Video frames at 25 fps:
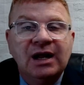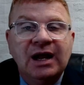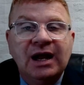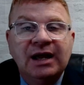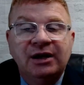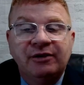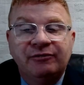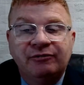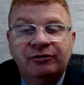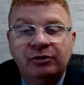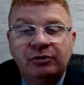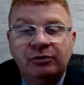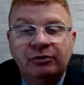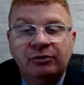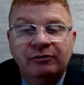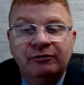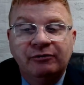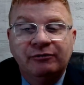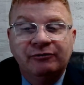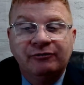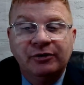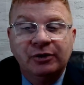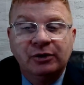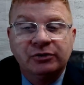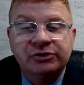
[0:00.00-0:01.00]
And if you
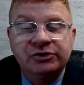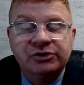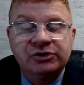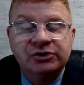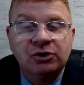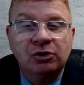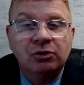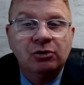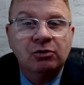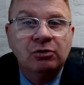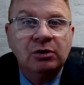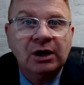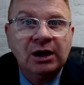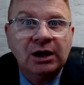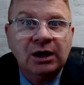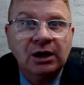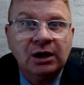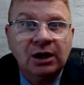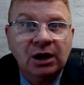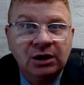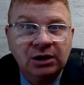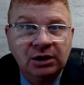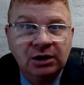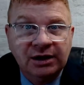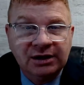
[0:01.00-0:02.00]
feel so
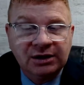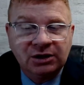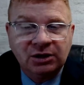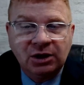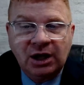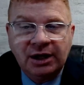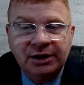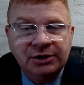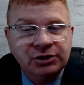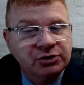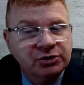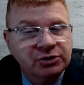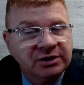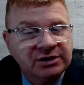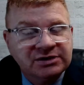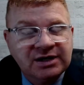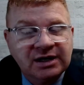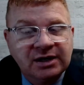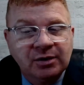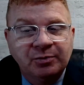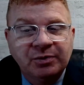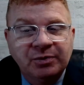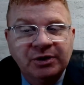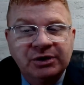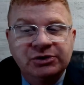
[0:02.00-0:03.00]
inclined, you could
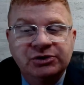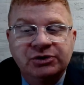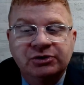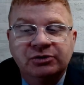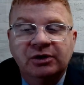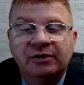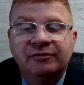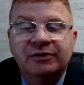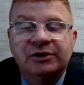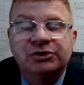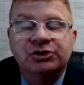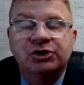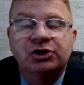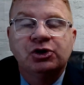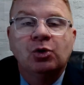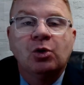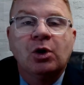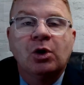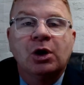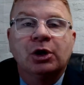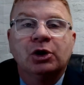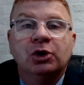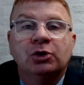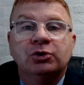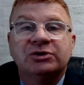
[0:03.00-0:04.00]
take a picture of this
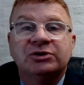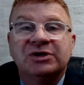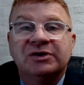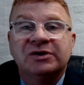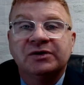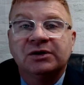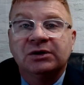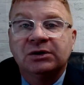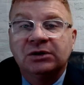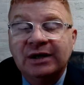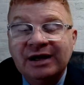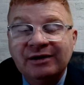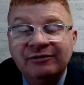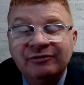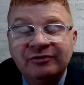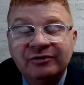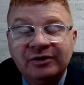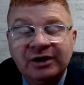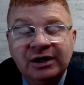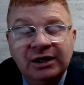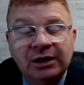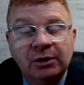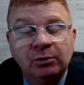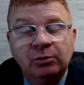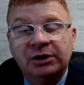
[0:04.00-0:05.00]
QR code to the left,
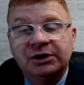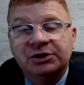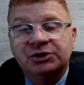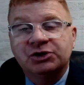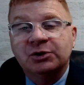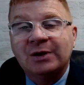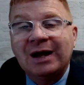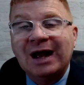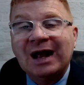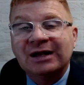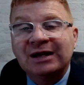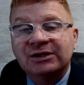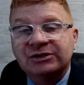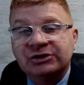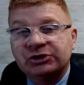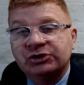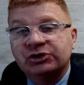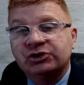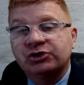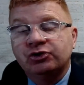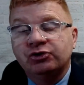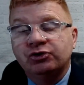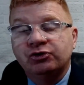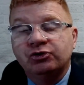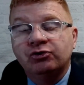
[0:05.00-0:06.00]
and it will get you access
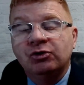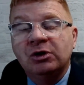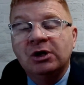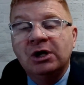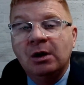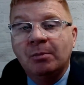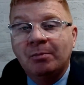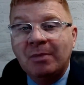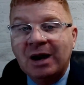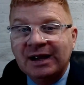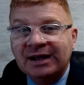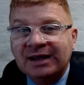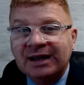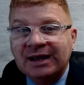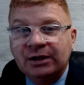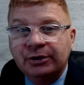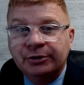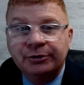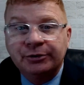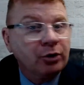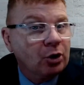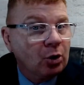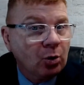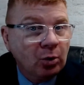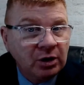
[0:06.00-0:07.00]
to my
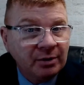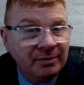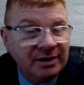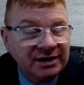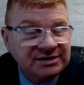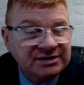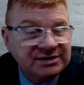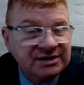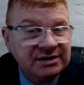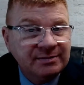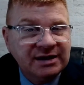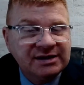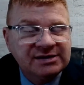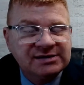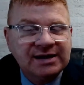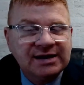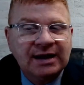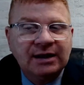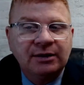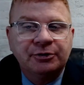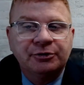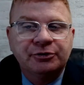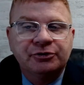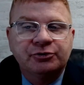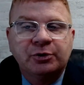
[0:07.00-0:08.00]
calendar or one of my teammates'
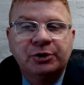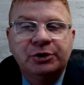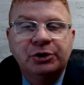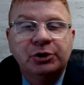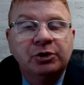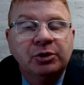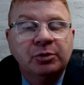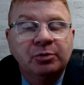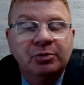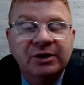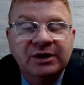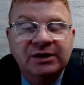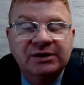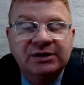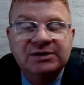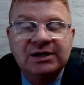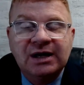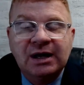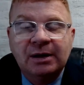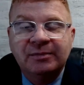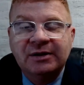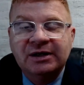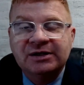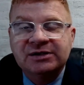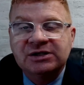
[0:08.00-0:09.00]
calendars, where you can pick a
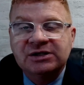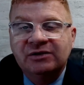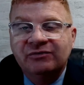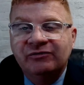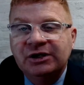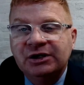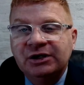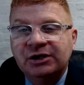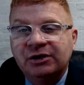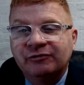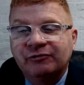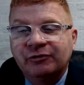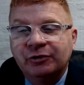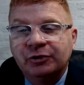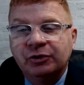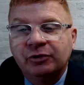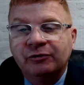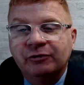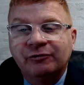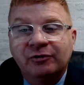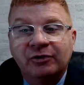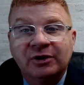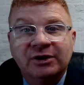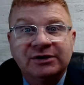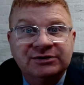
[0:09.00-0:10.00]
time that's convenient for you
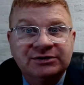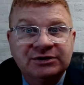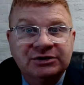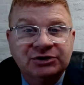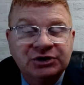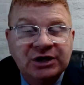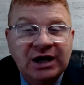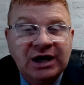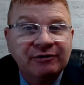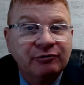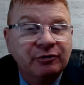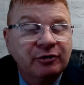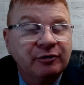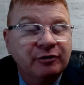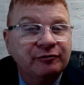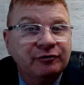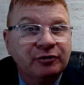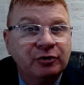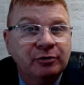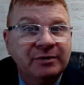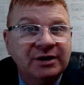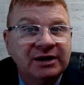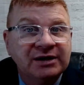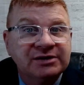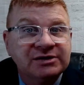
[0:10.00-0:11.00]
for us to chat for a
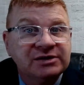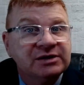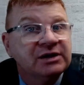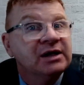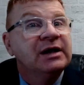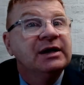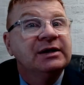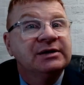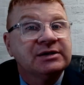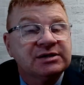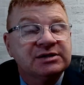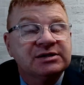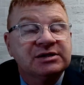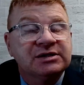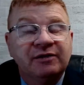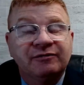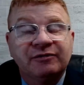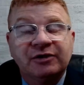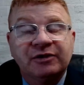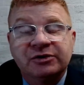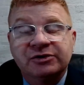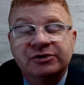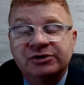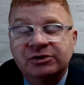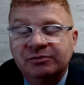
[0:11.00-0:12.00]
few minutes to see
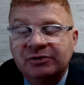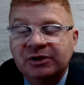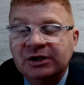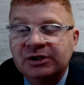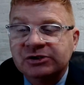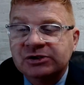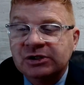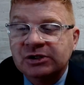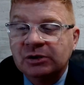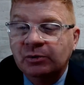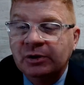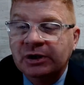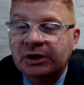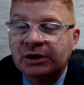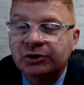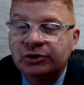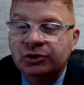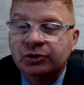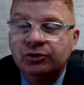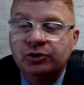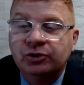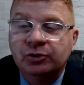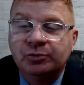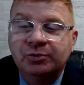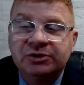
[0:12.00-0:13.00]
if there's some things that we could
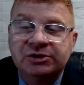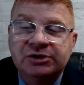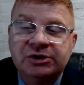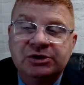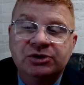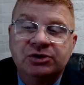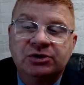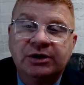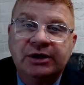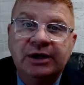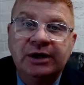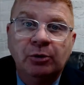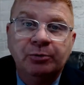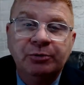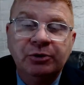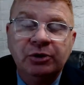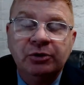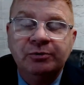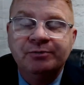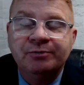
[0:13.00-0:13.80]
do to potentially help